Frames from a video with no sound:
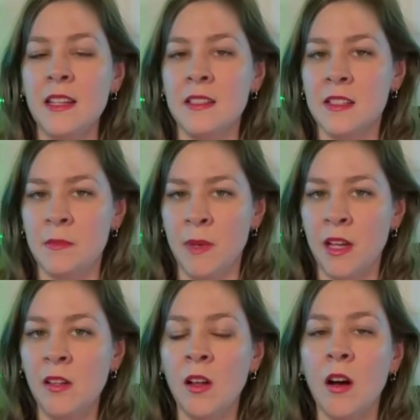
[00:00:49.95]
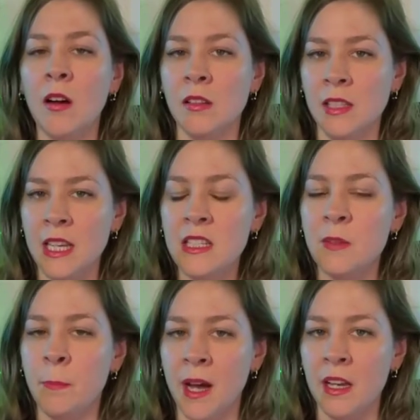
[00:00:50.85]
and smell are linked
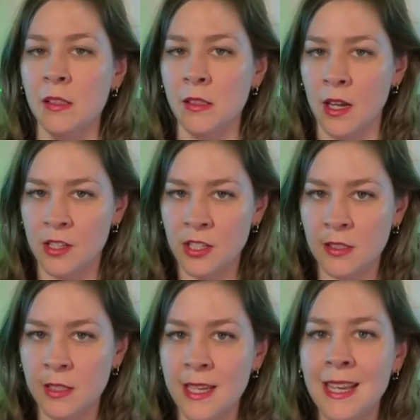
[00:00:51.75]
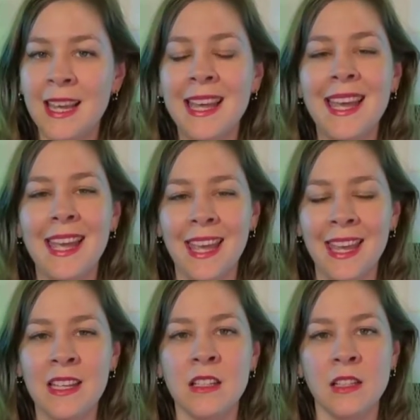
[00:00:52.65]
biologically
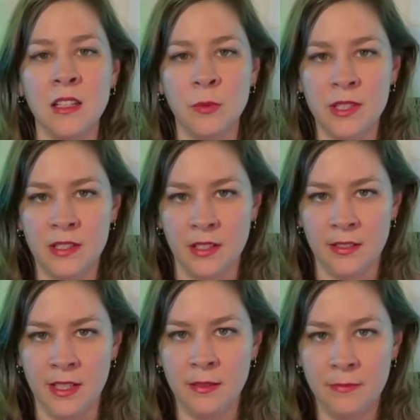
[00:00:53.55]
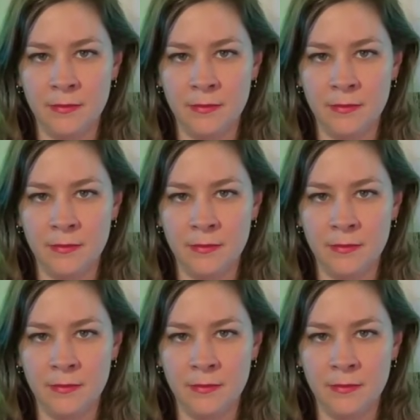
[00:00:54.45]
and linguistically.